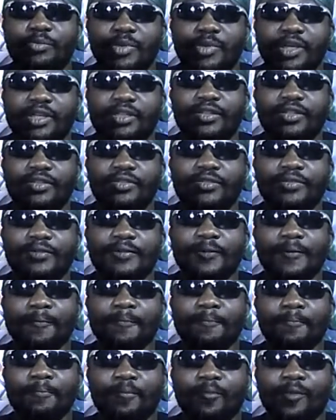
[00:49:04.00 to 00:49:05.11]
base, you know.
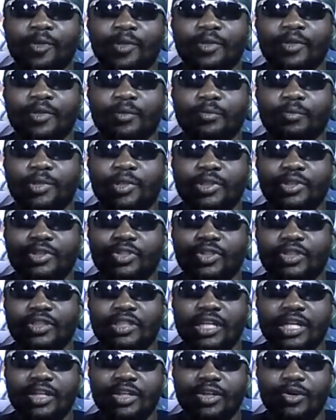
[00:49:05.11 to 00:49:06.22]
But it's just
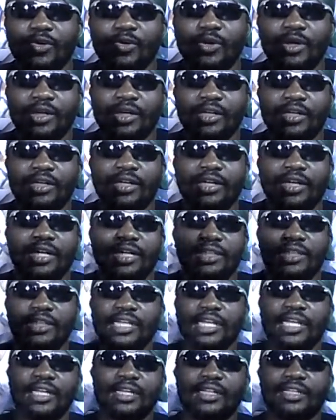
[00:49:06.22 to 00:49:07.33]
that our
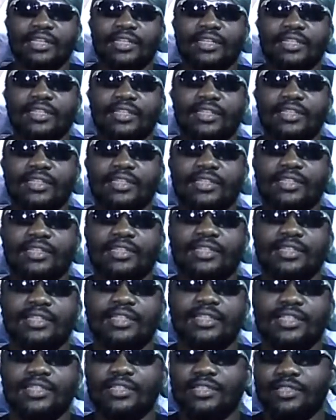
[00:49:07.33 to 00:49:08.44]
attack
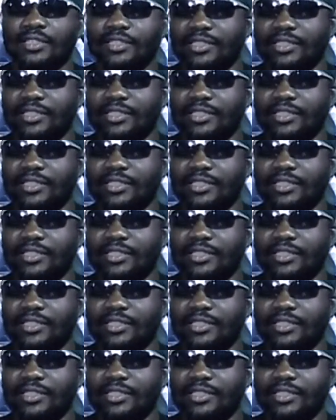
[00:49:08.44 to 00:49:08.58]
is